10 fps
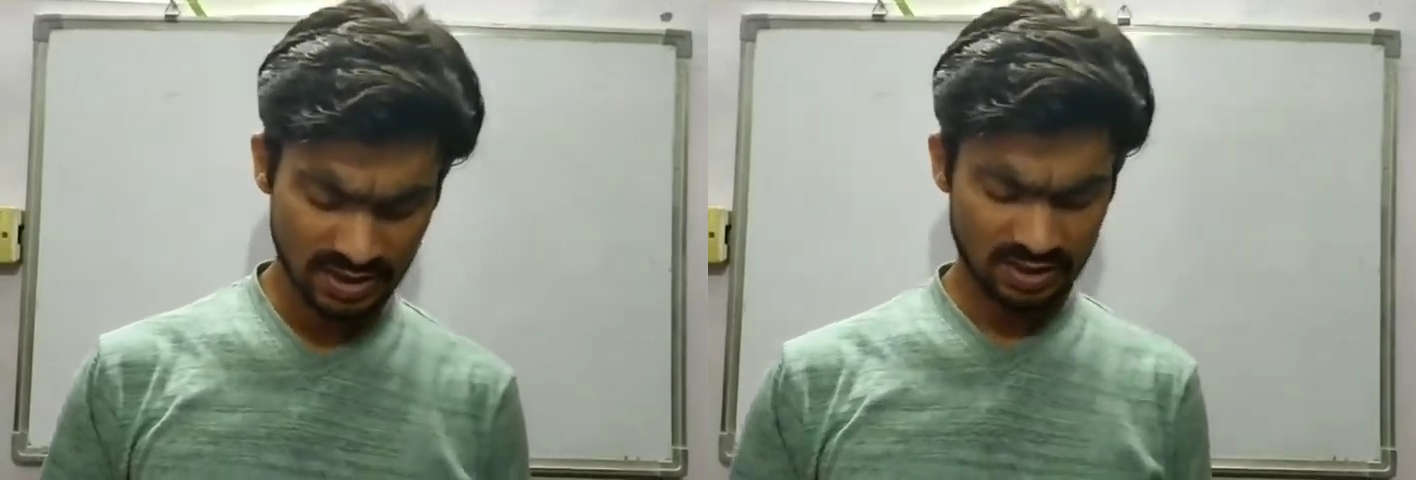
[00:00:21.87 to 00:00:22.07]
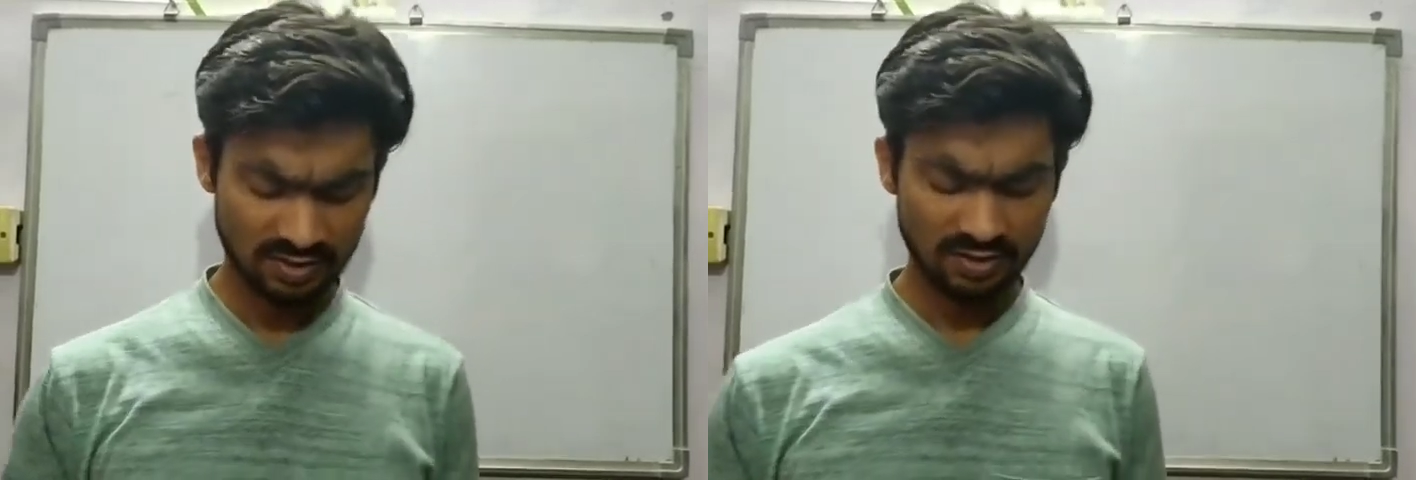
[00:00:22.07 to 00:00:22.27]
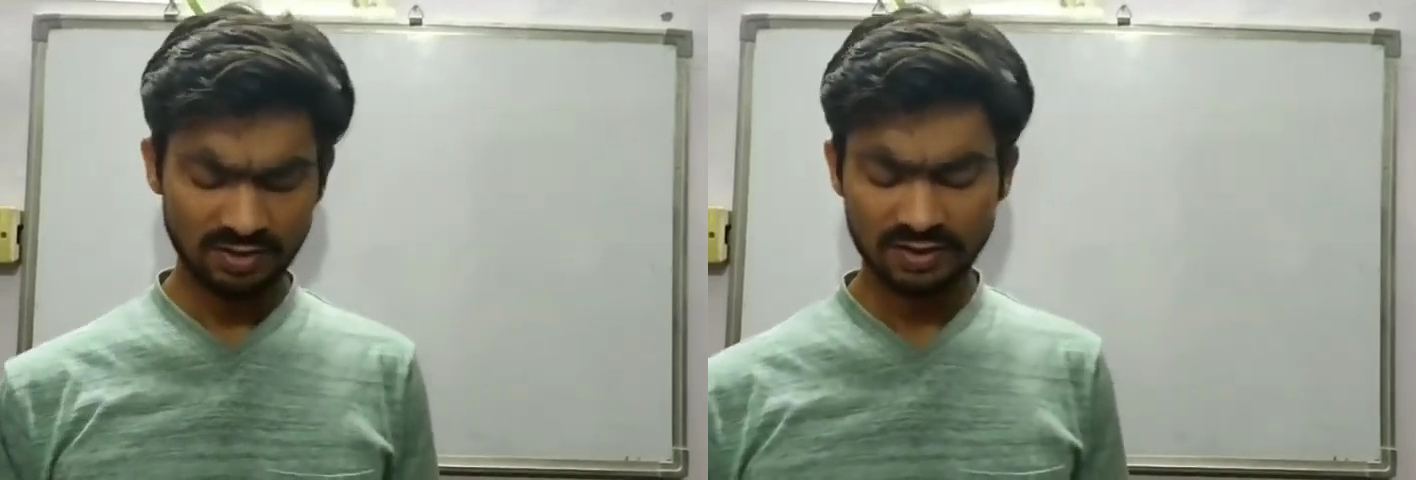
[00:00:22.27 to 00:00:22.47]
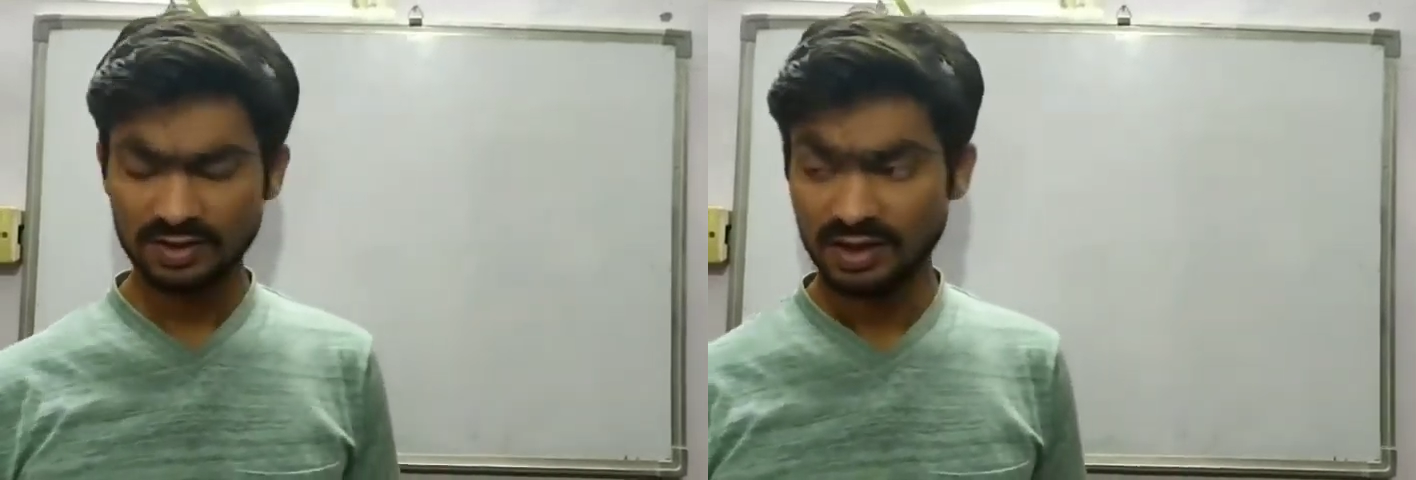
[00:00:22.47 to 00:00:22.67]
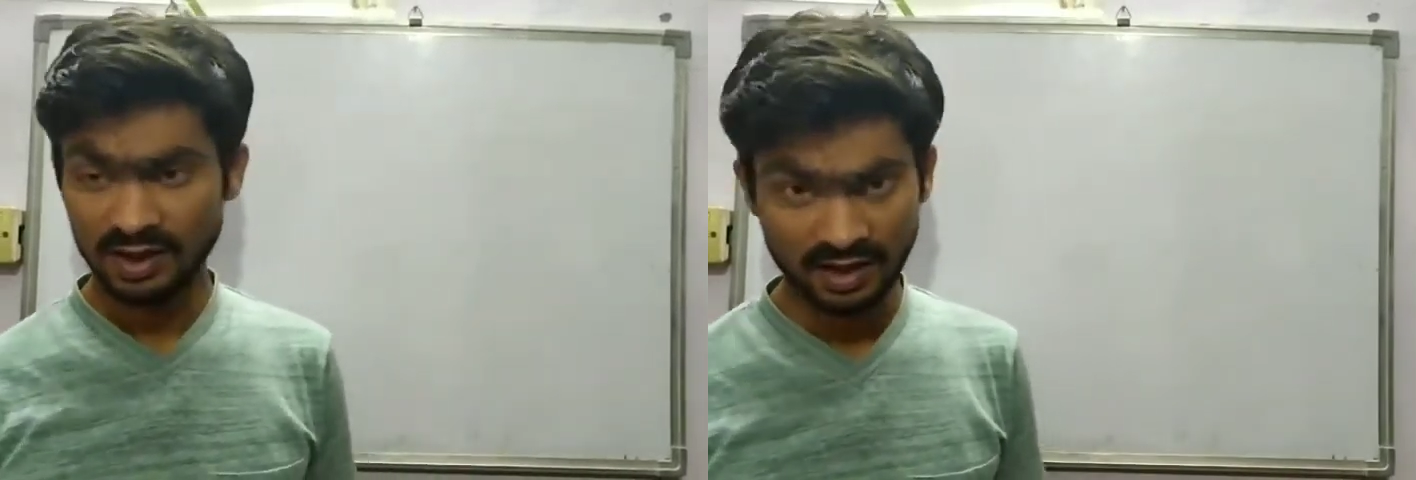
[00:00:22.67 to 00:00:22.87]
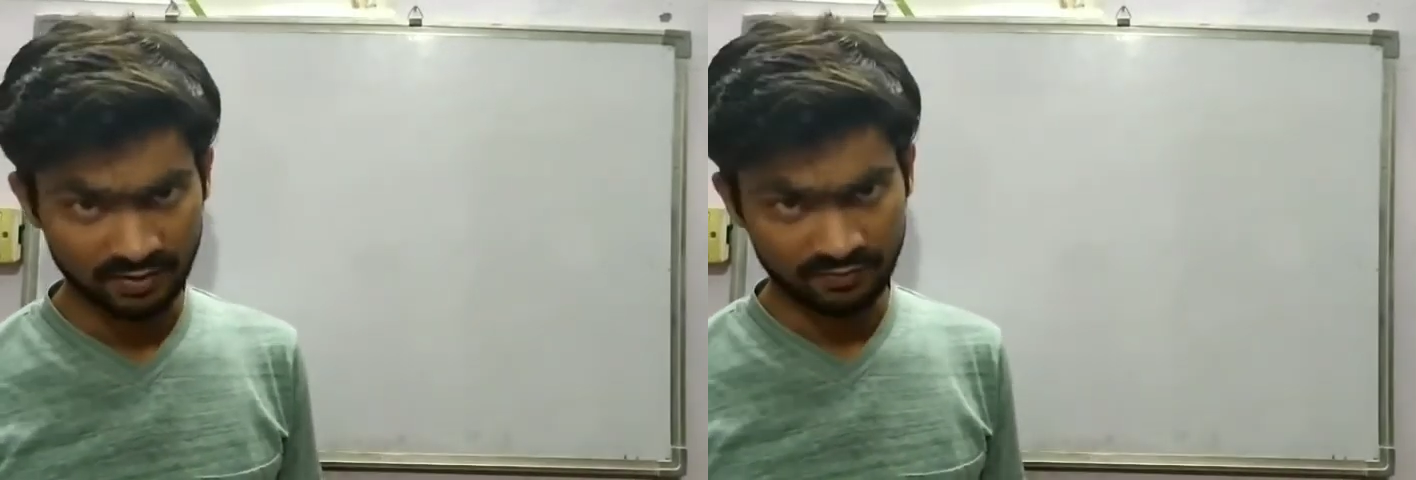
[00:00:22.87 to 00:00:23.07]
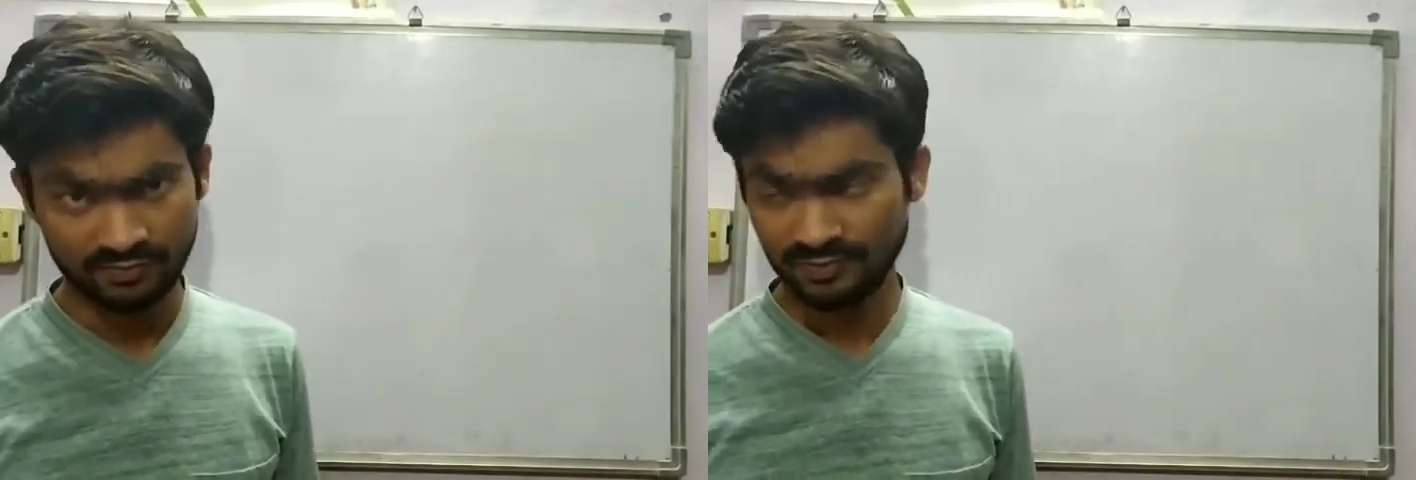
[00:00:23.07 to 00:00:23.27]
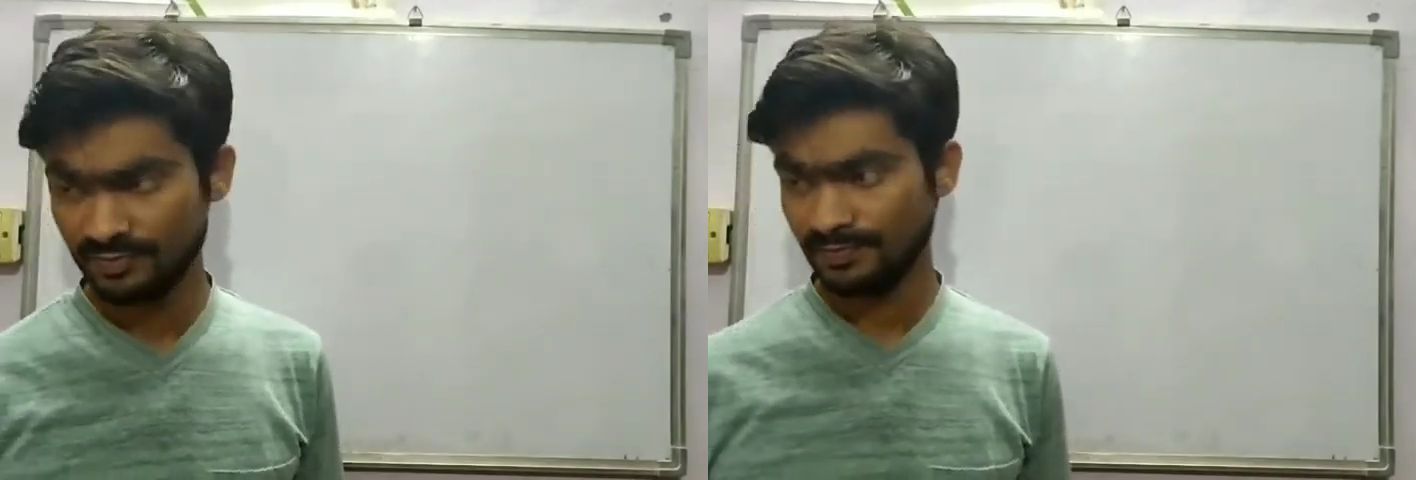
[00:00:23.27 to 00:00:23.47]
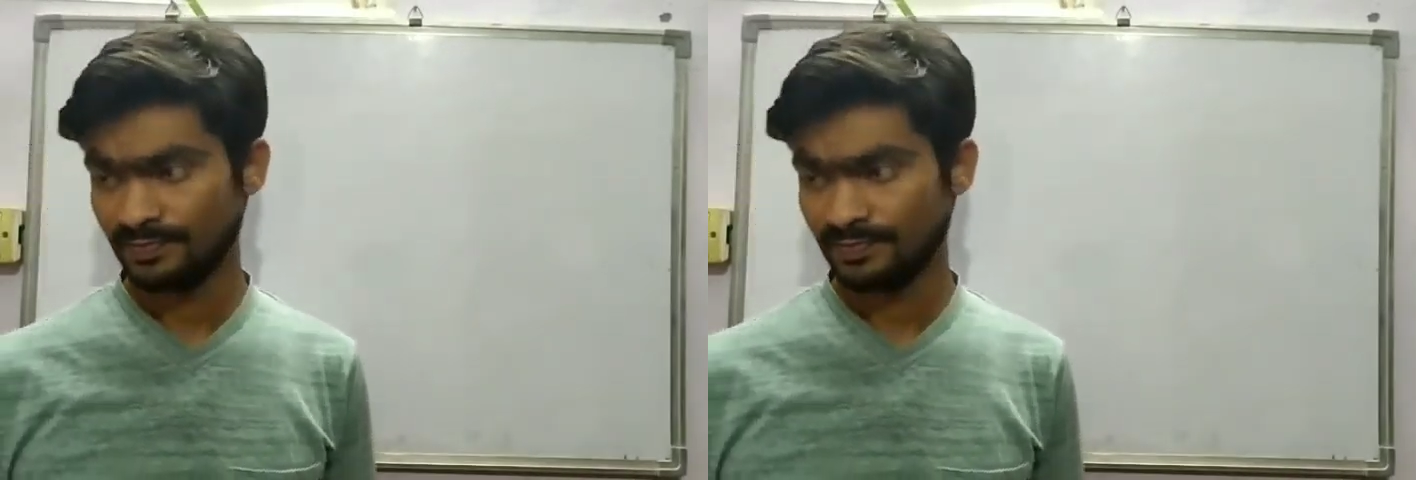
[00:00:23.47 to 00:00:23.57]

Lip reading: in our life.